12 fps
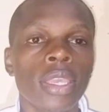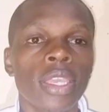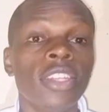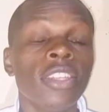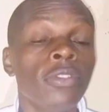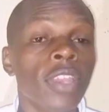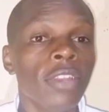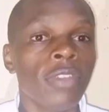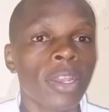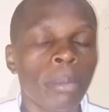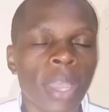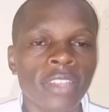It is very,
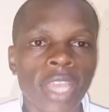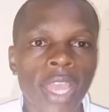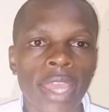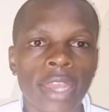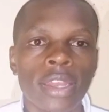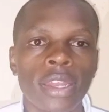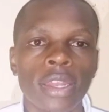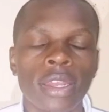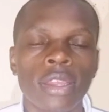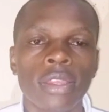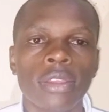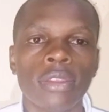very much hard
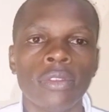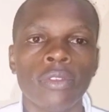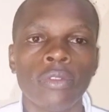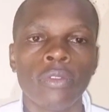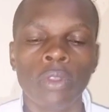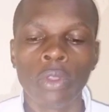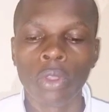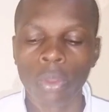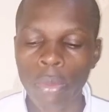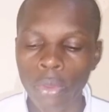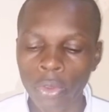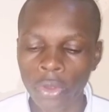for
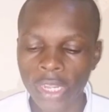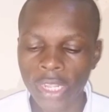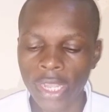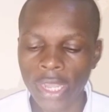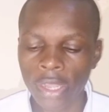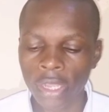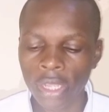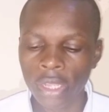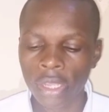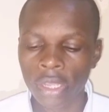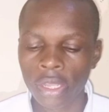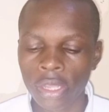Oburu Odinga
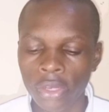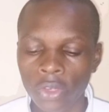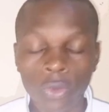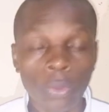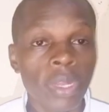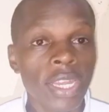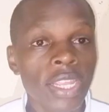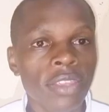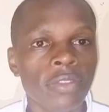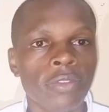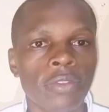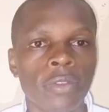to
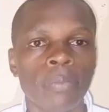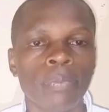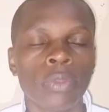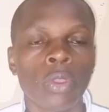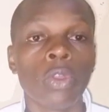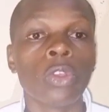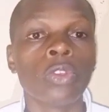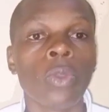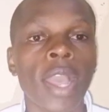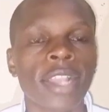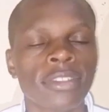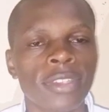believe or
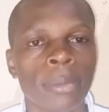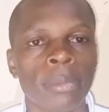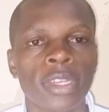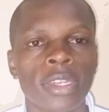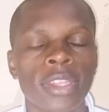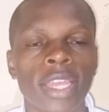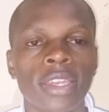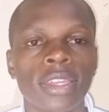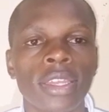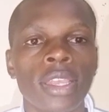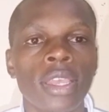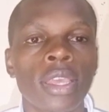to accept
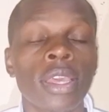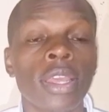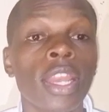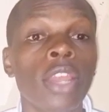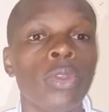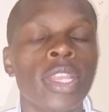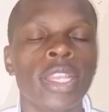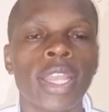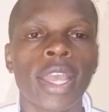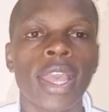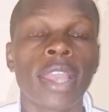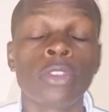that Raila
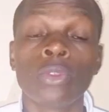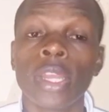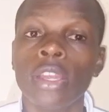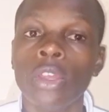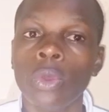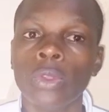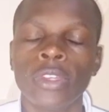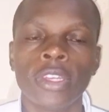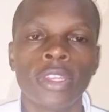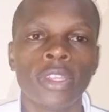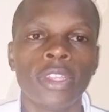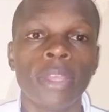Odinga actually
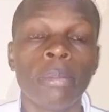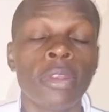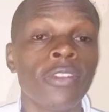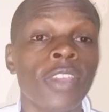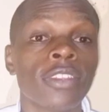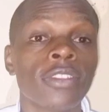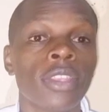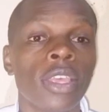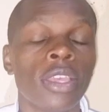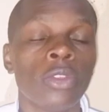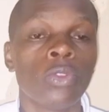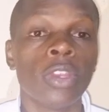lost the previous
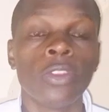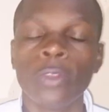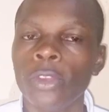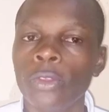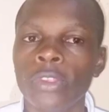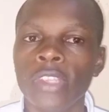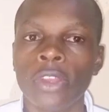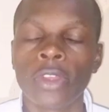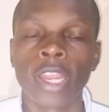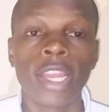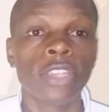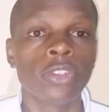2022
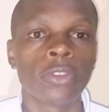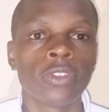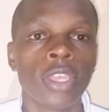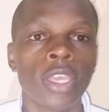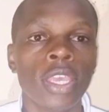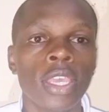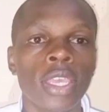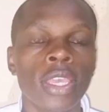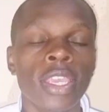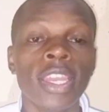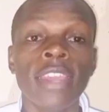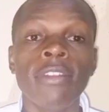general elections.
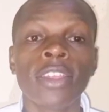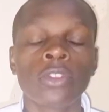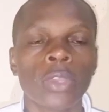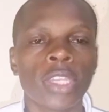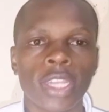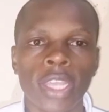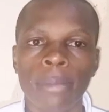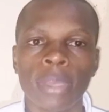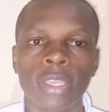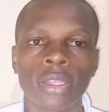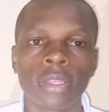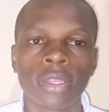He never saw it
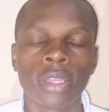coming.